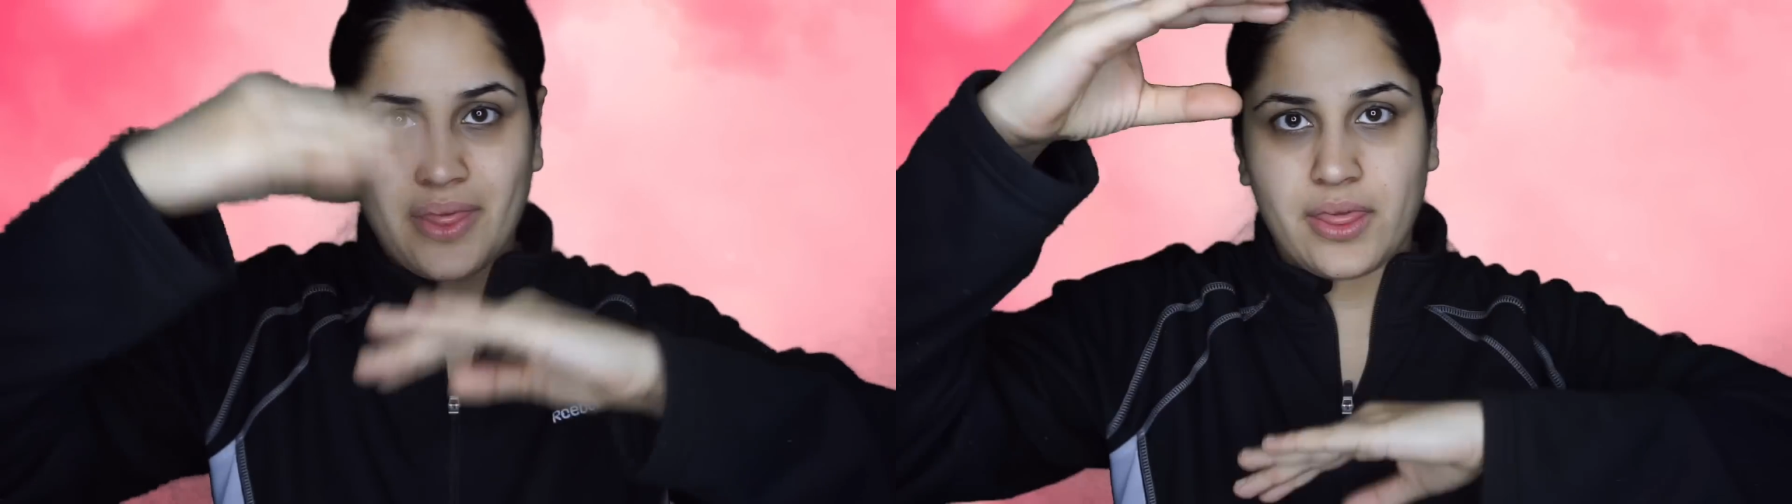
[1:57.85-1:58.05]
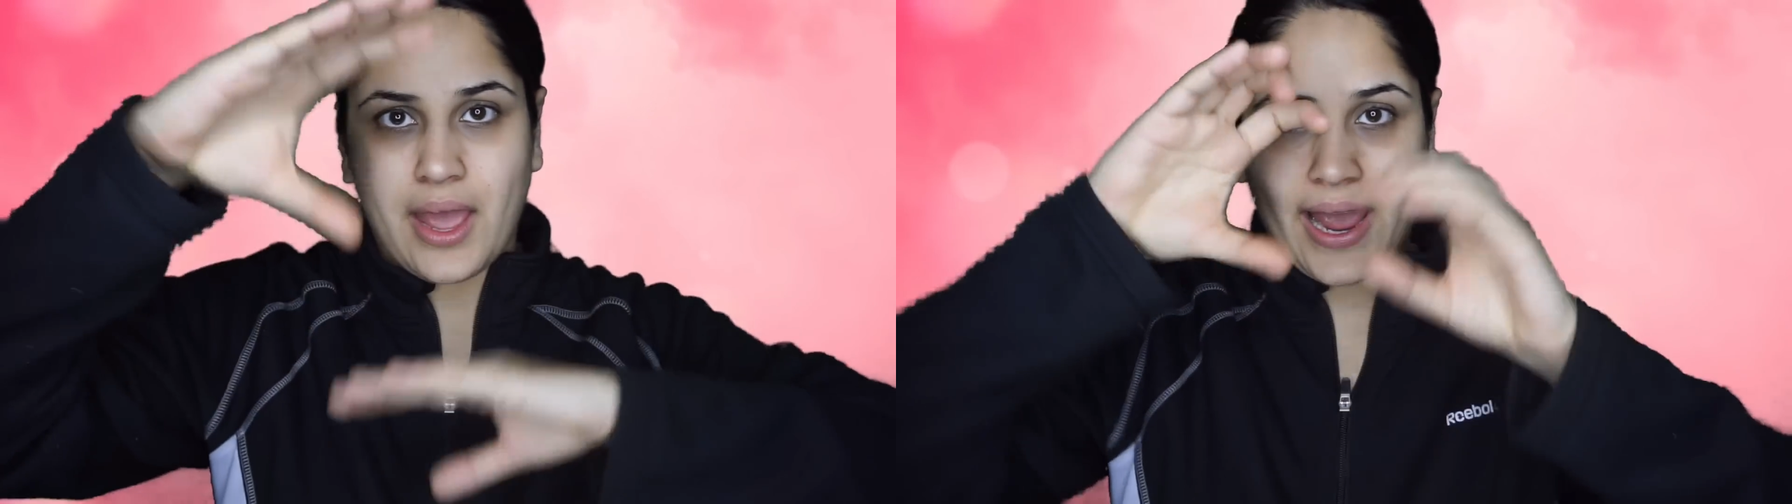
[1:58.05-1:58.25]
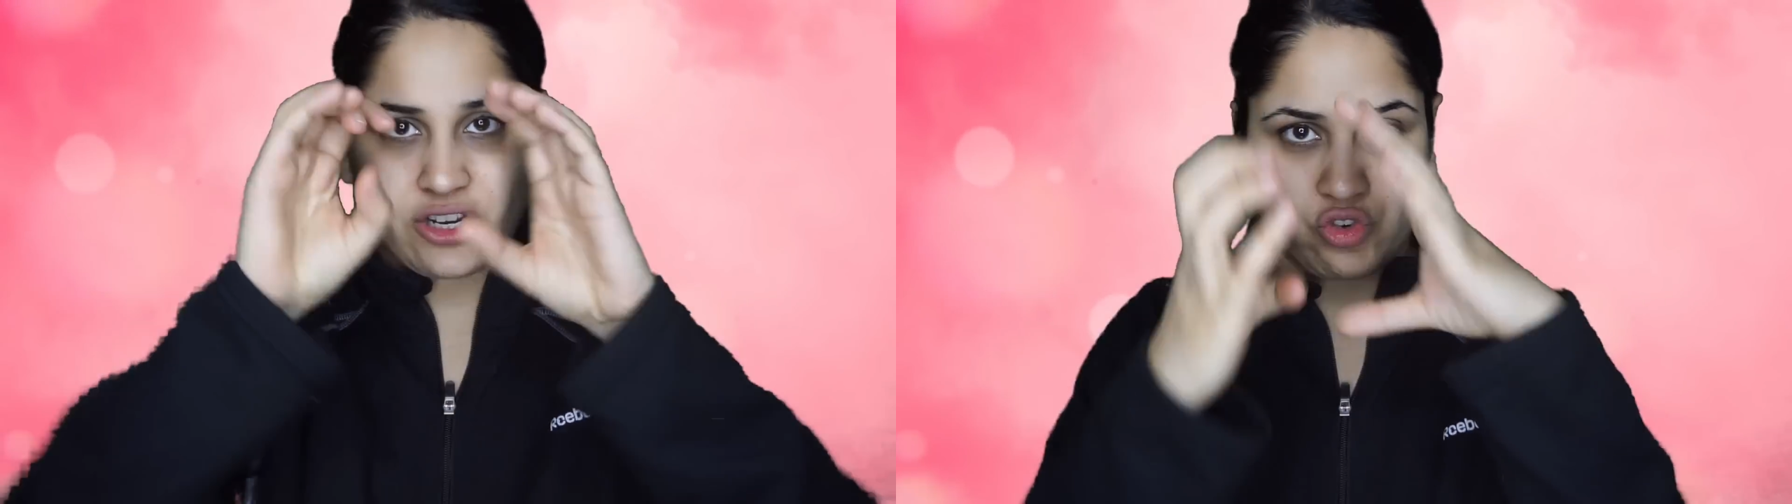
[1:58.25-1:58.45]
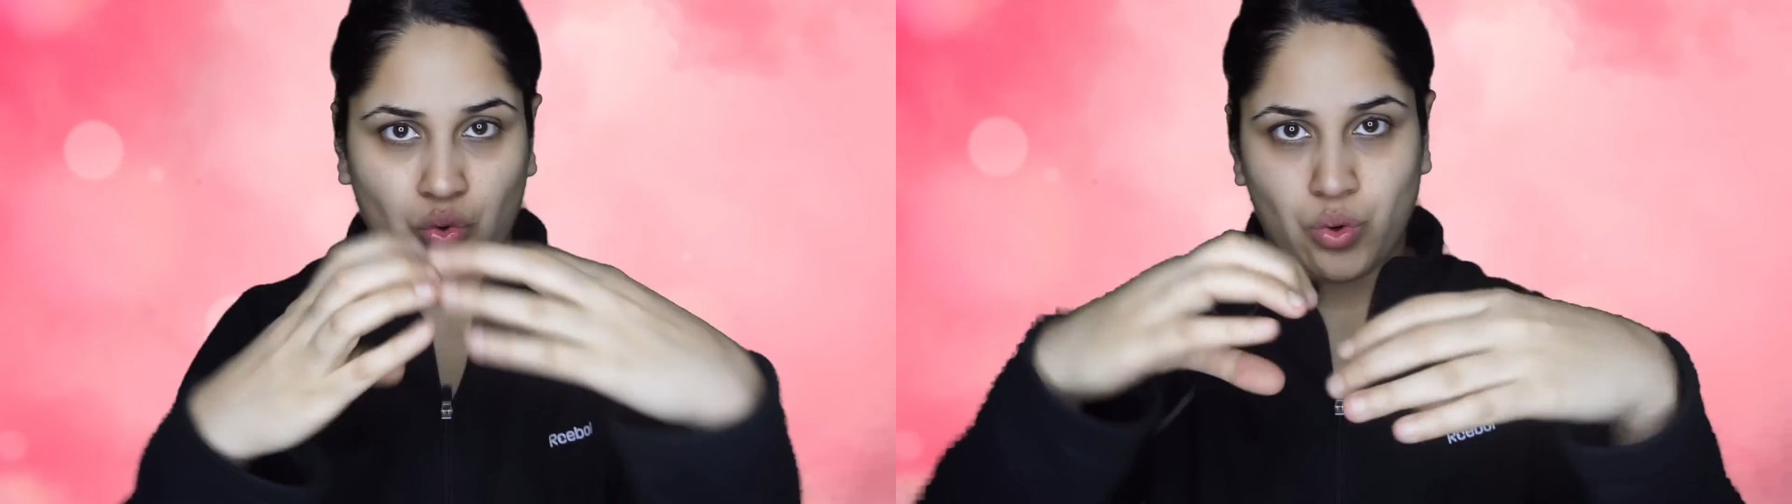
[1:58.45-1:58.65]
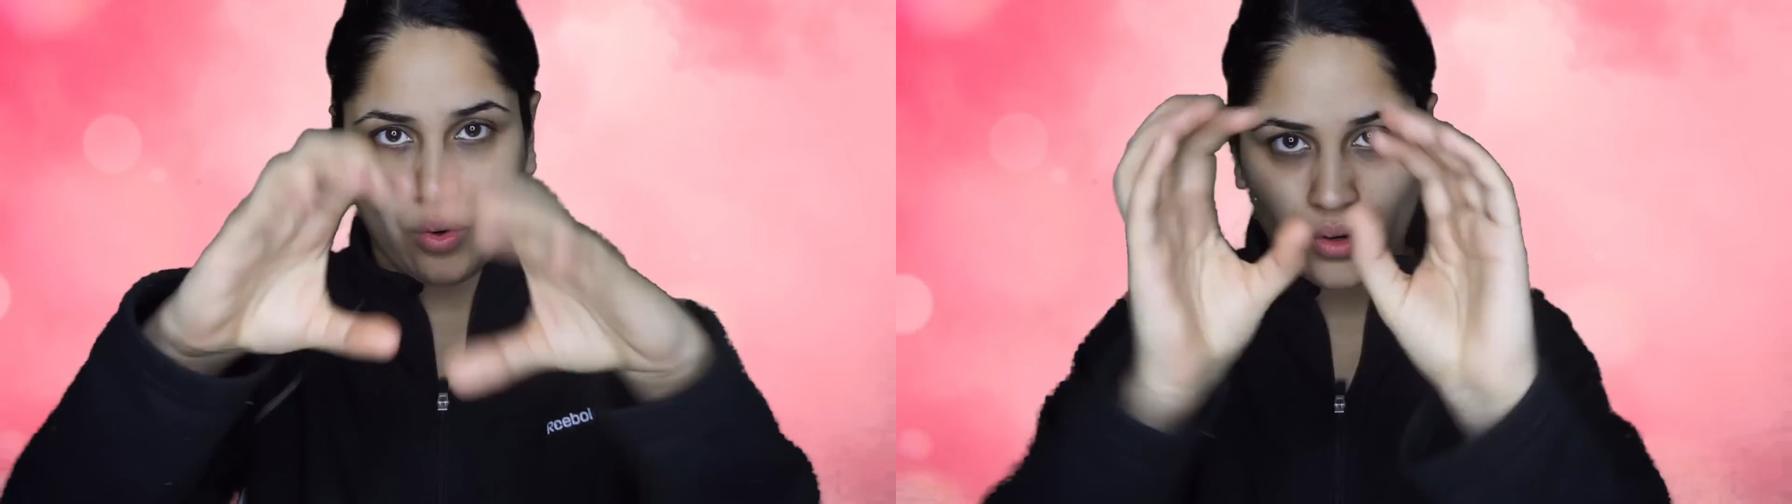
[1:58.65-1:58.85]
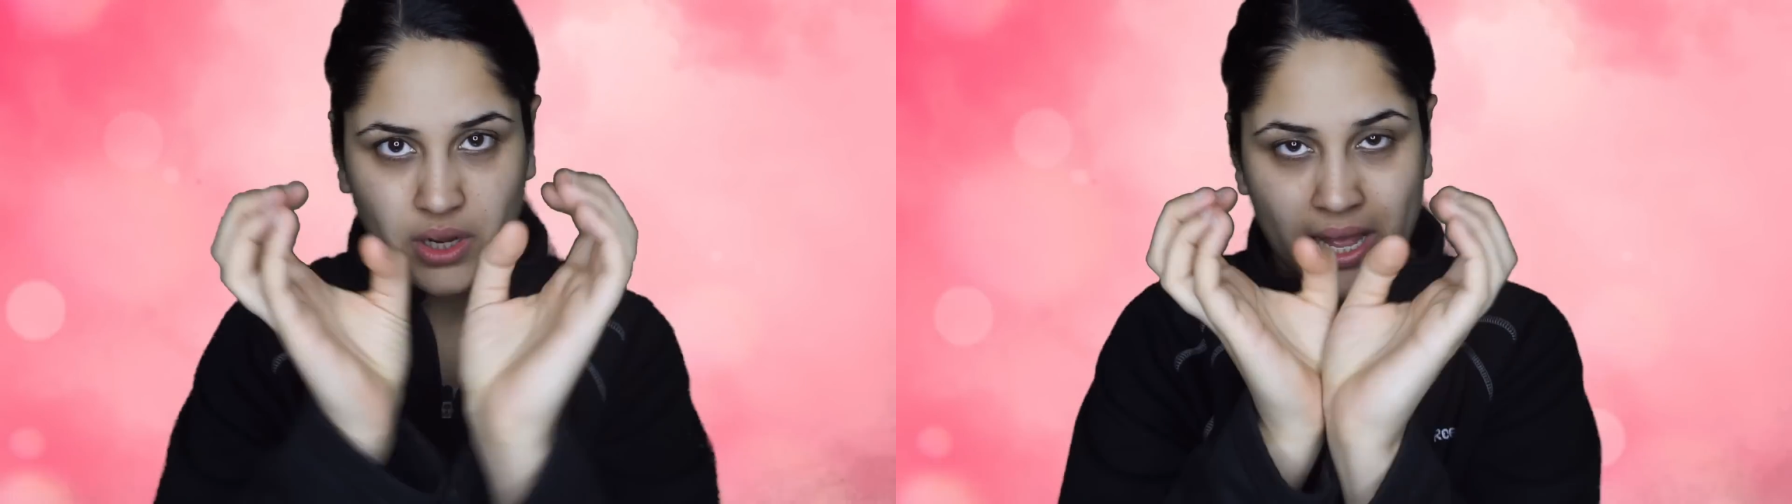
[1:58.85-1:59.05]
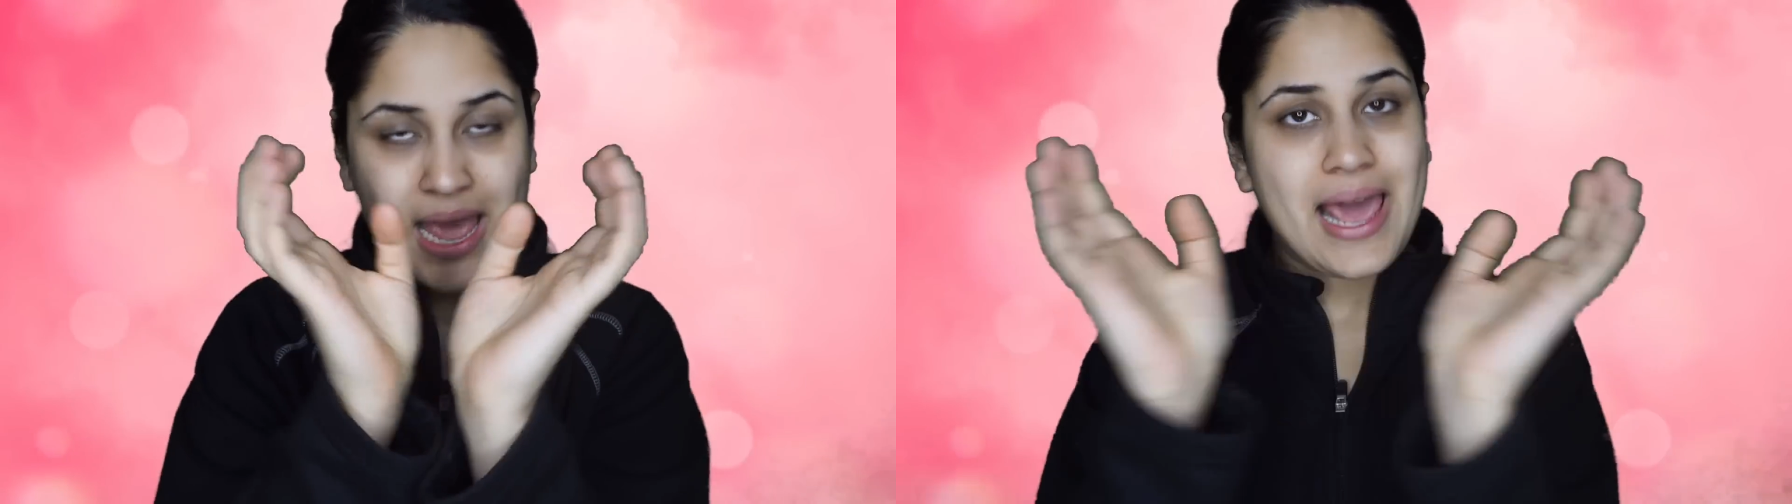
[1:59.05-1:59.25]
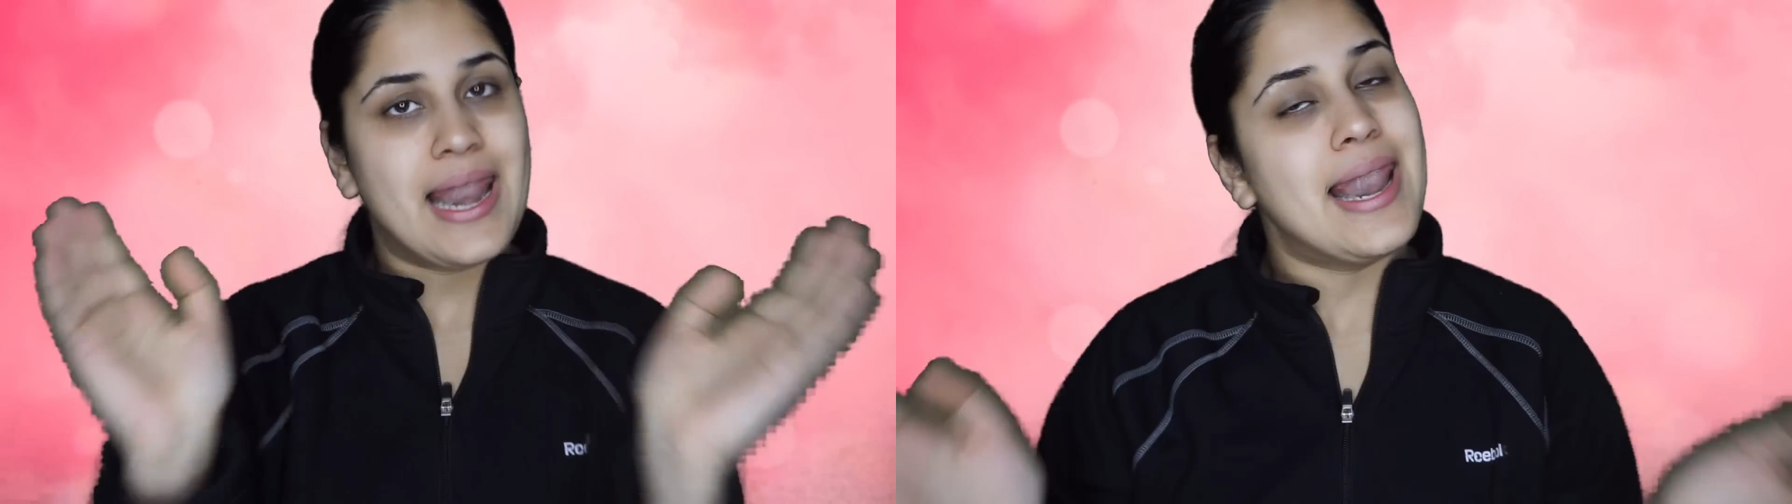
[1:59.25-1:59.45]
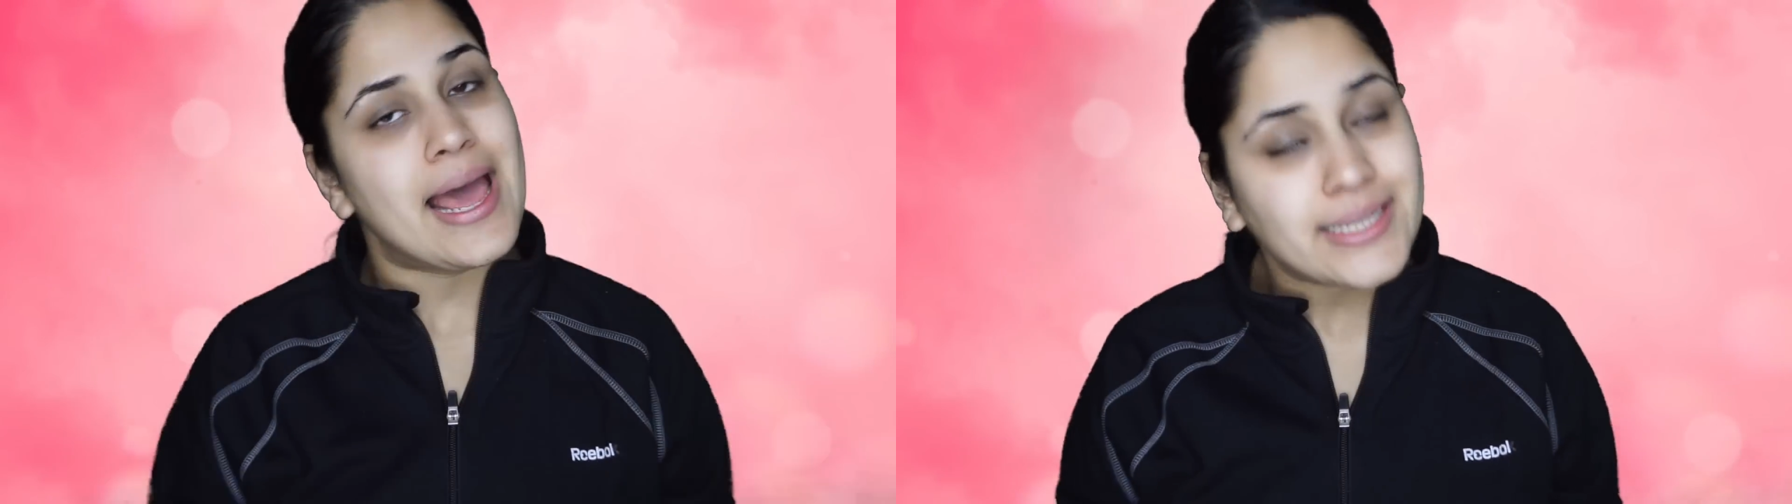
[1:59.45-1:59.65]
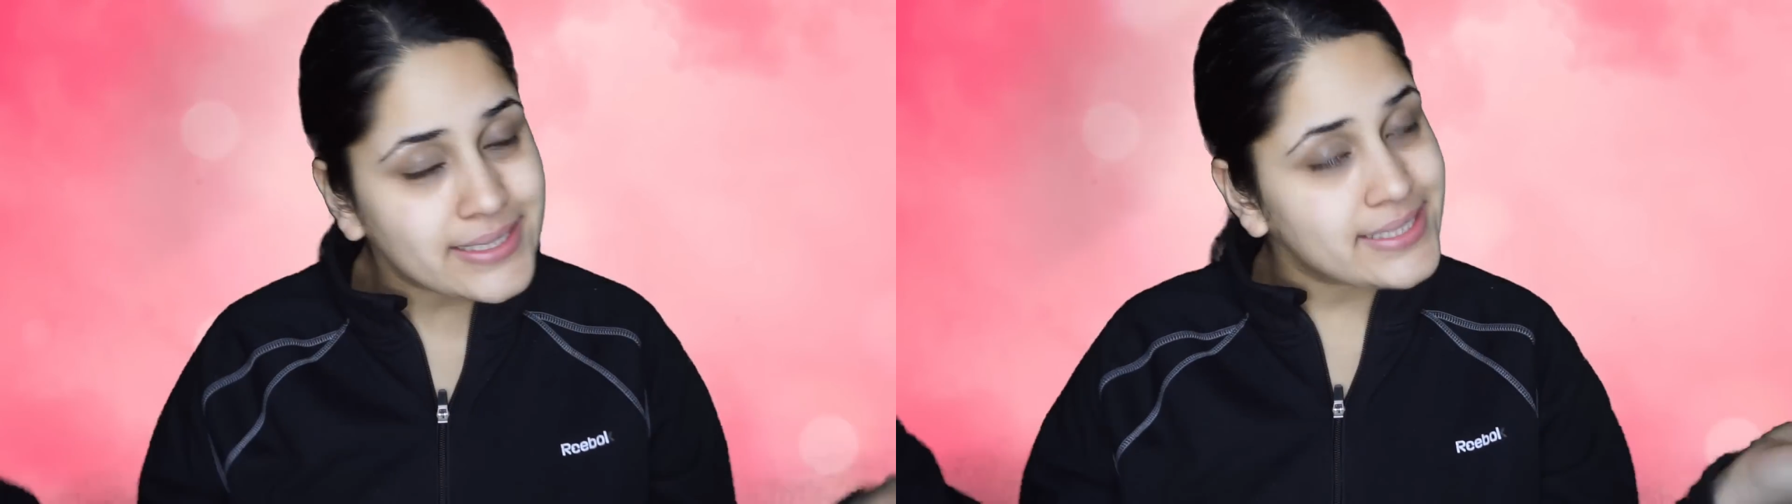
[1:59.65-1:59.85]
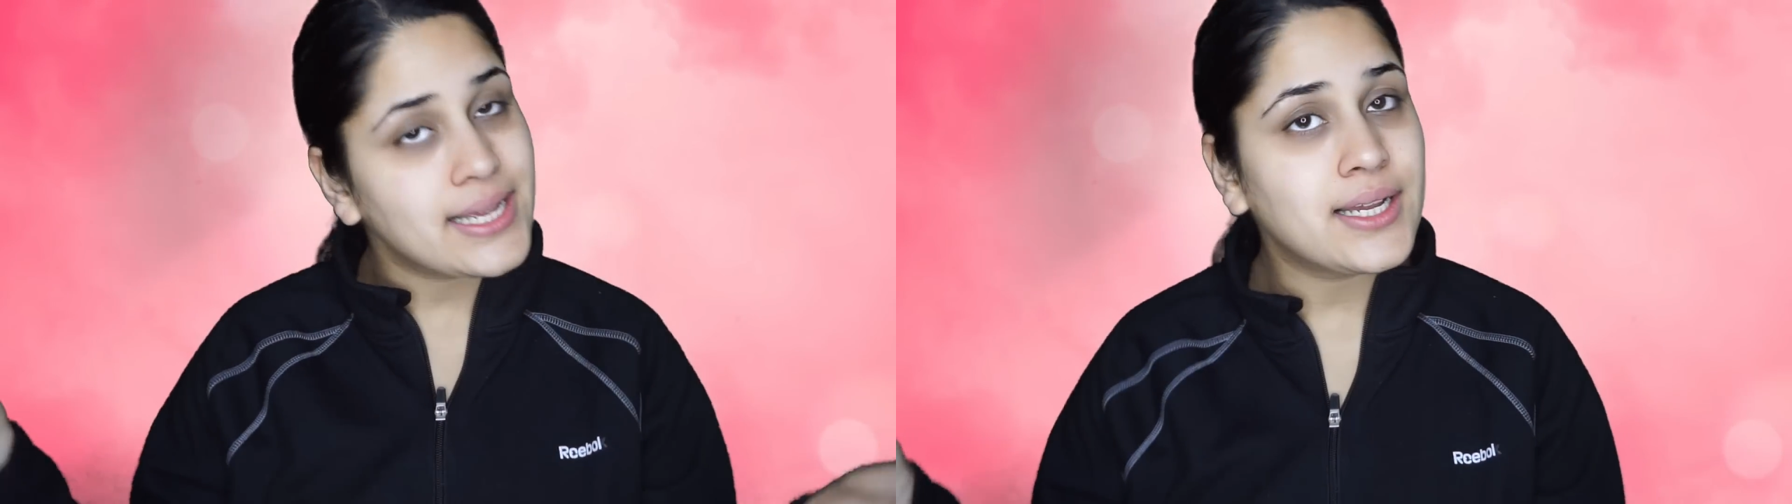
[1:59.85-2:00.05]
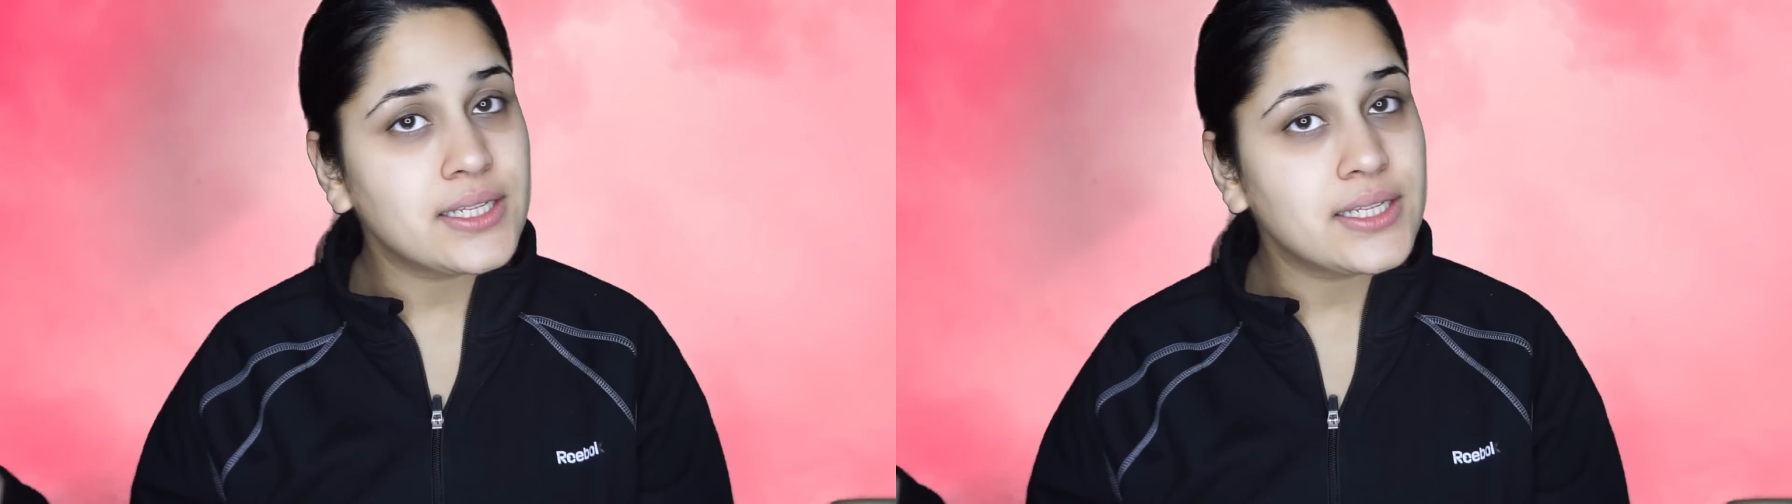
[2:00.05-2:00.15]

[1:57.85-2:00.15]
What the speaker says: the actual lens,